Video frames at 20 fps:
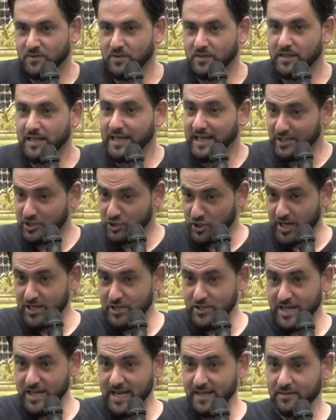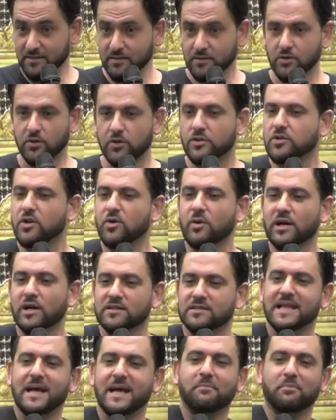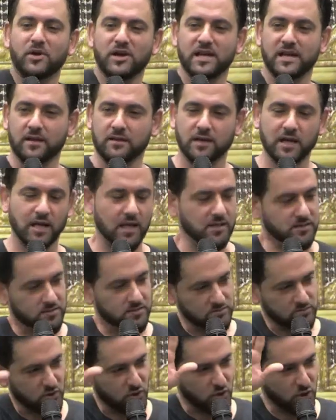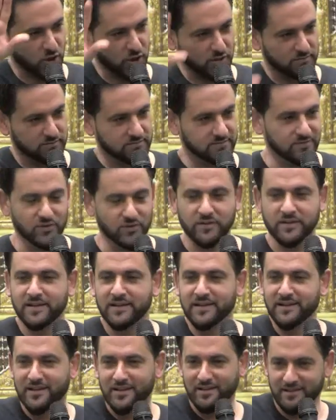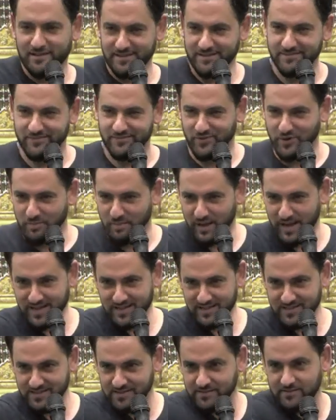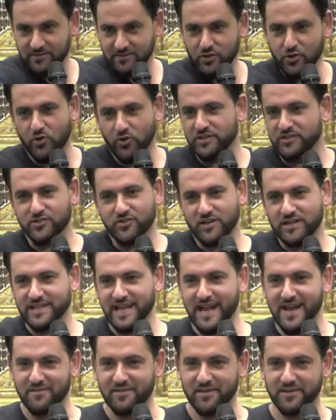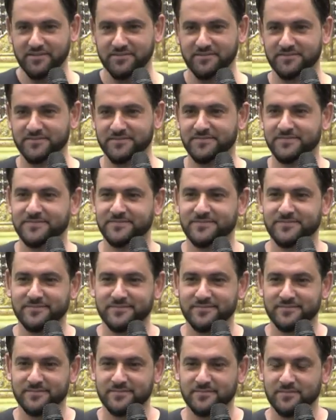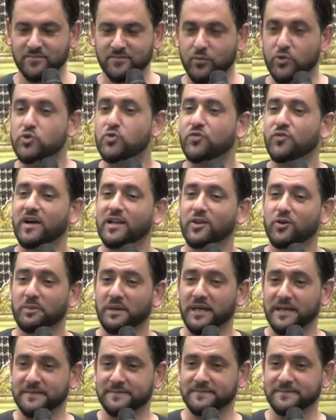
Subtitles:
Can I change that? Or you know what? Stop praying. Khalas, you're good. Free pass, you're going straight to heaven. Would you follow me?